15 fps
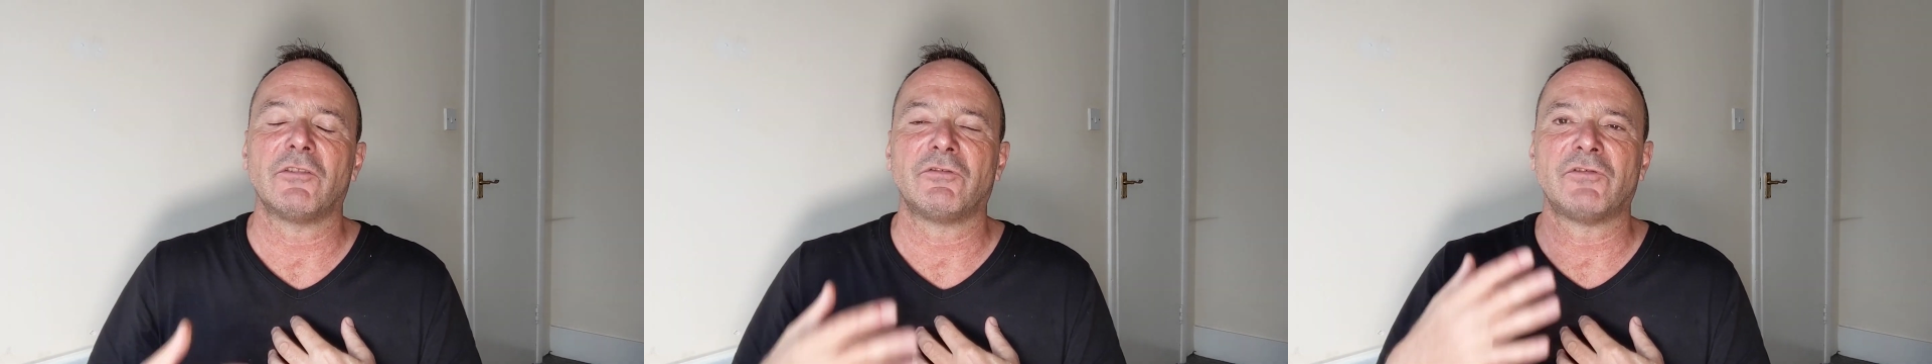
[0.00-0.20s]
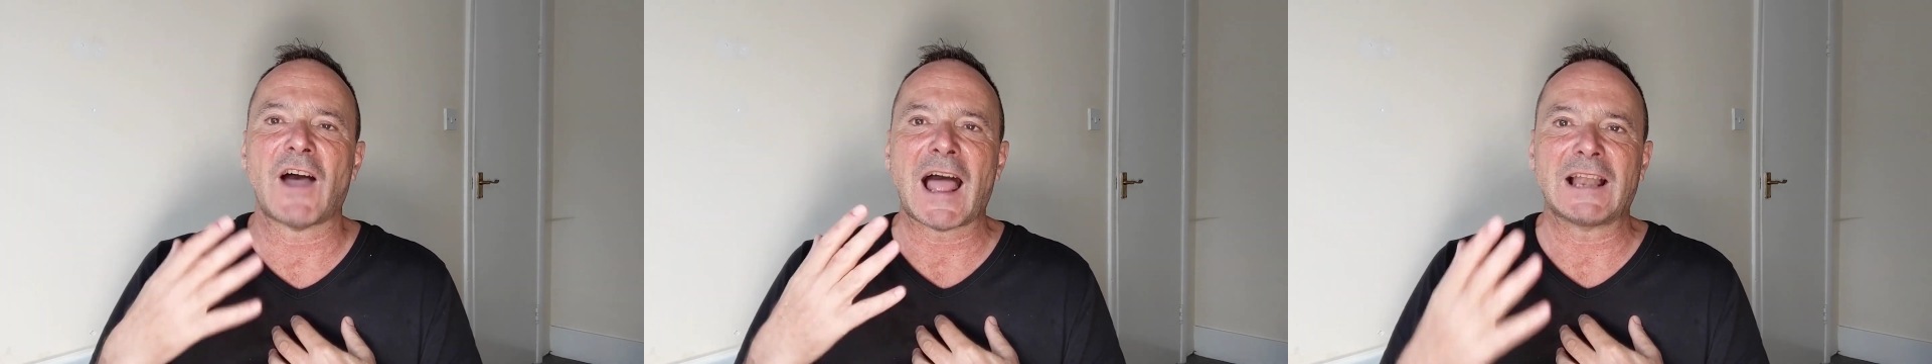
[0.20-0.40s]

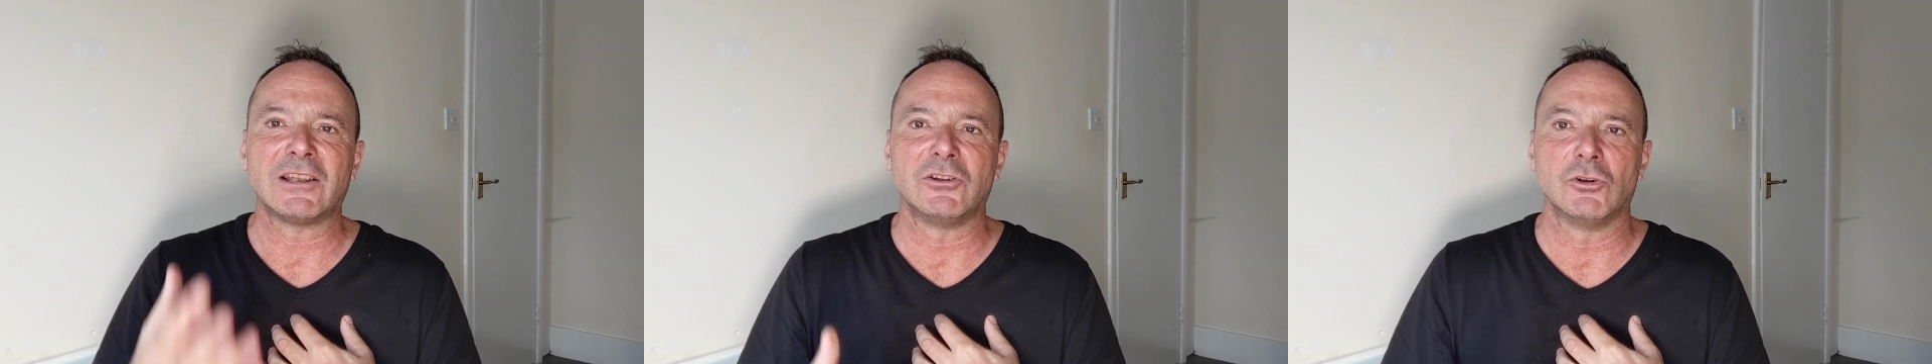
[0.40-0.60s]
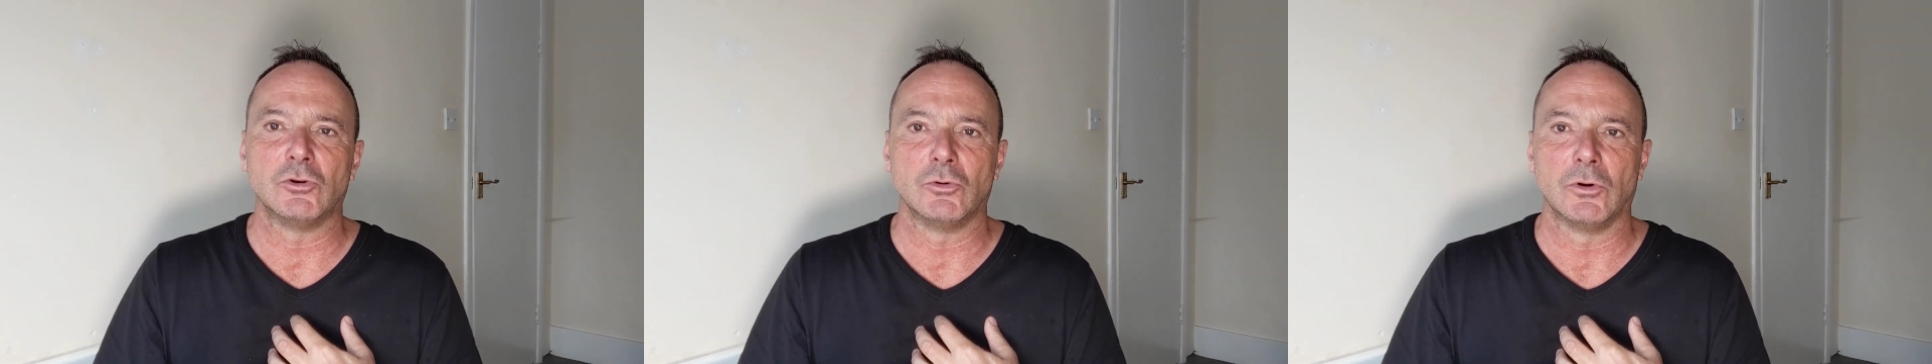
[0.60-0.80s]

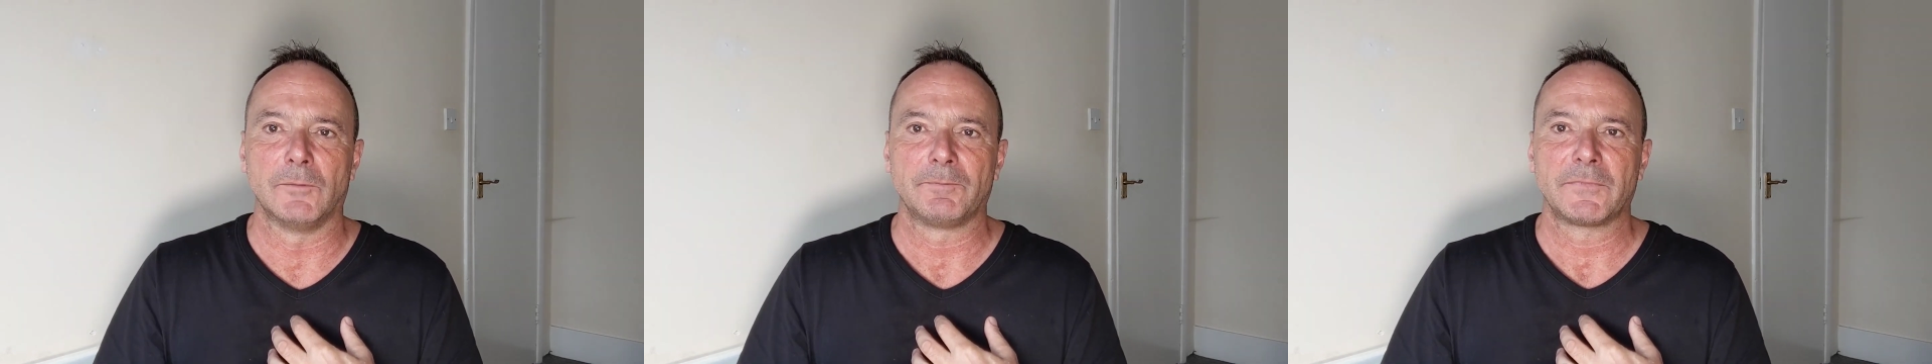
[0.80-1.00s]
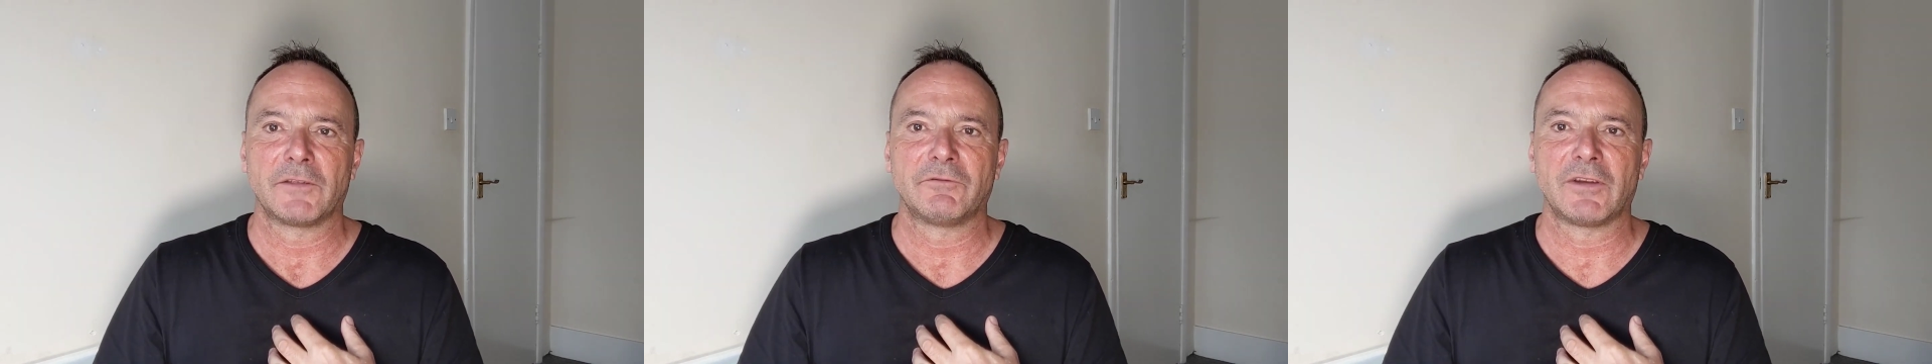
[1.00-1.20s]
value
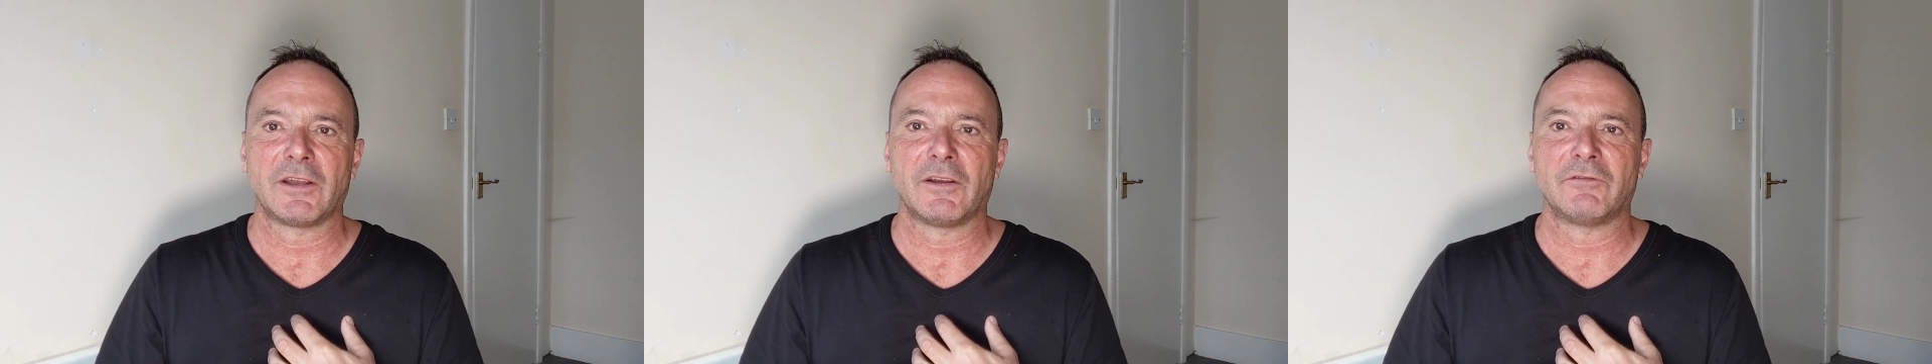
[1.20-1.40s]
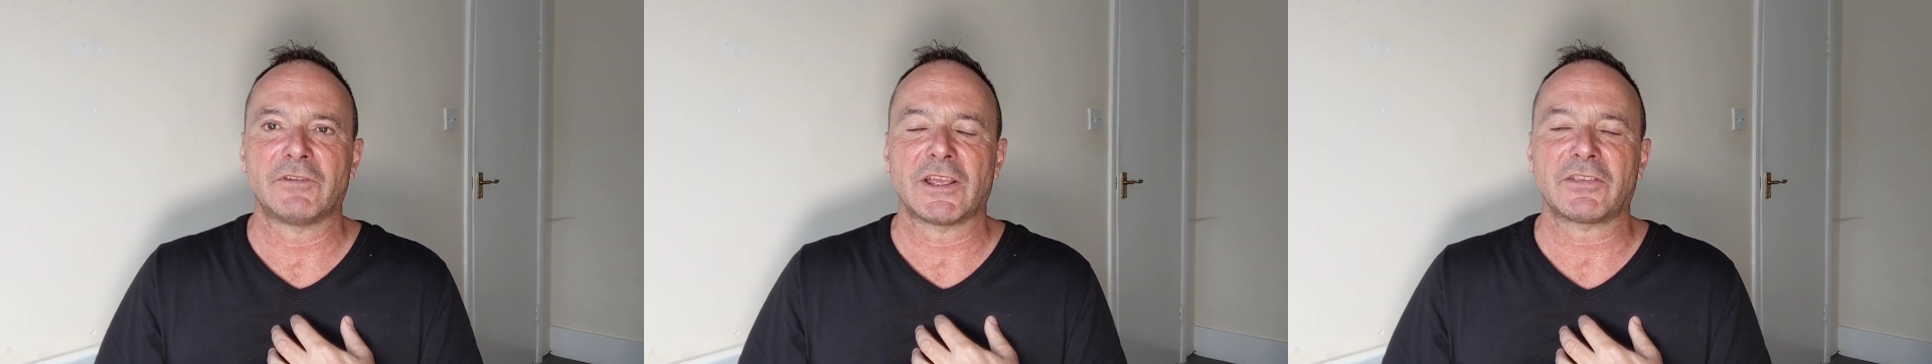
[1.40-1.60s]

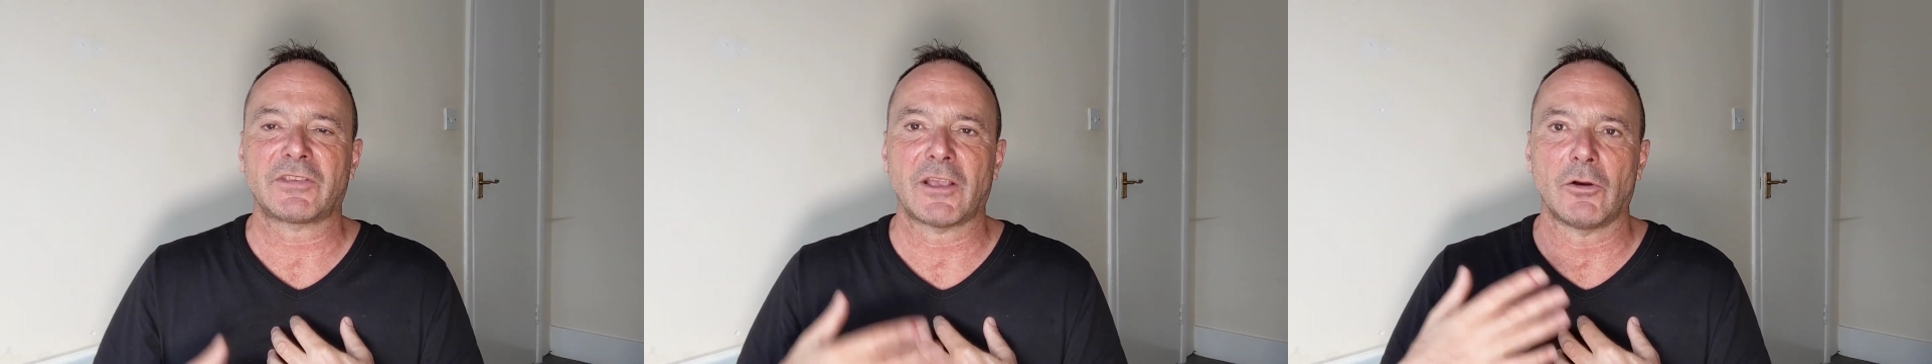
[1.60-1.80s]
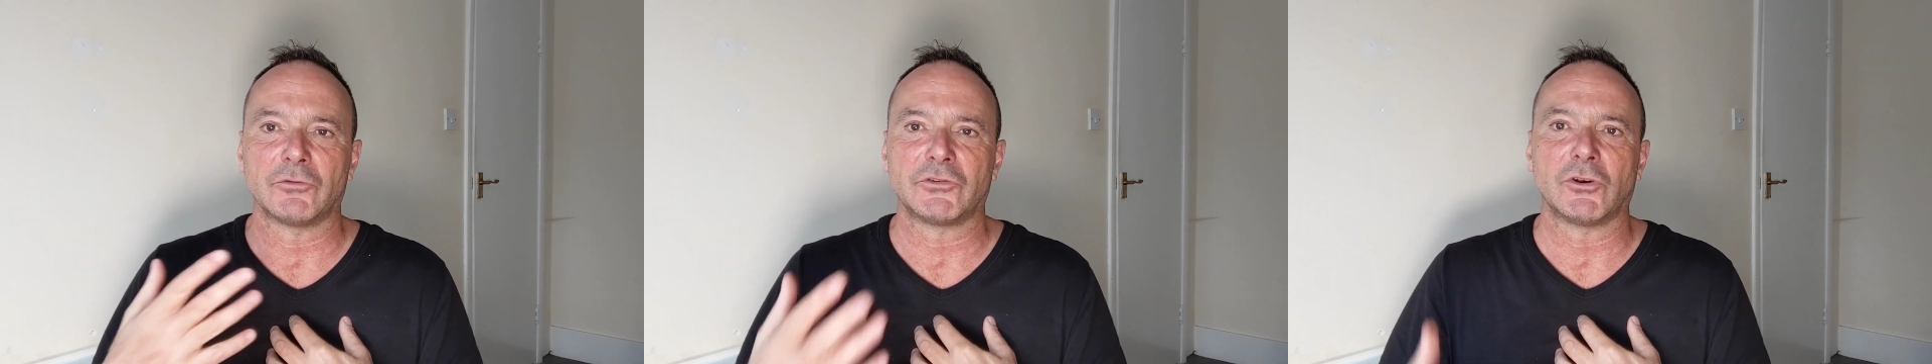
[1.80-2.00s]
their
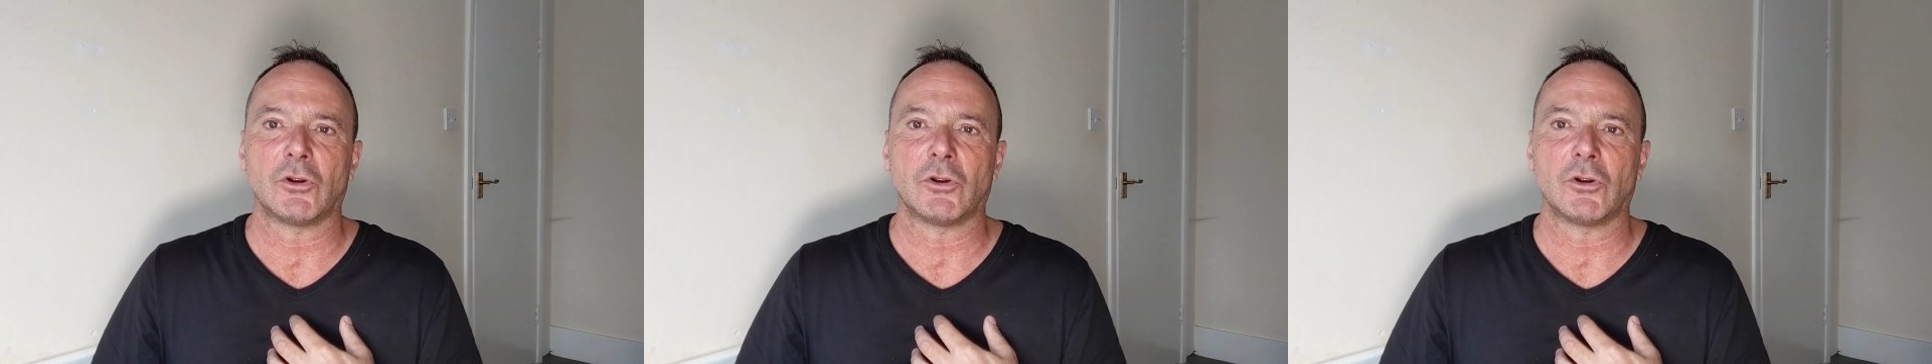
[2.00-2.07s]
selves.